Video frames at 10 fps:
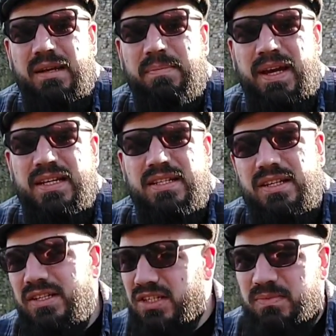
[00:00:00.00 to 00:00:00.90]
base. So
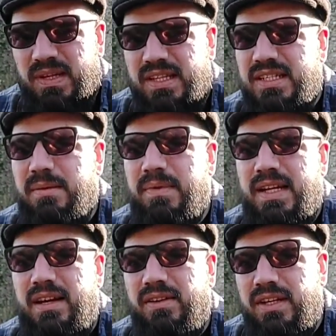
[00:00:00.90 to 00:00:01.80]
you just split the timber
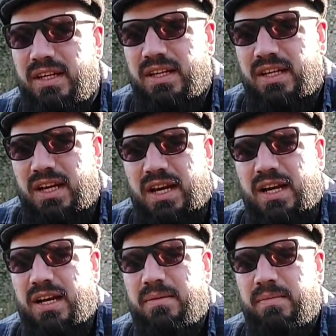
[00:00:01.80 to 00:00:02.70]
down,
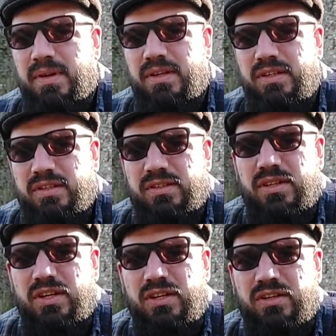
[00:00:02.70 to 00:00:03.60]
and
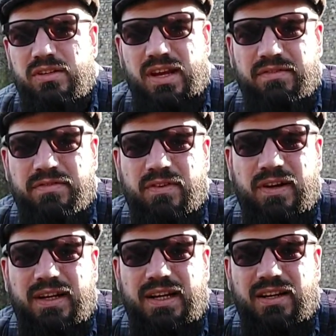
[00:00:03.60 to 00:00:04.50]
you can have a
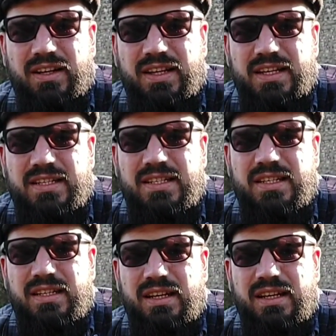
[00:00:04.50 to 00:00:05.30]
fire lay like this.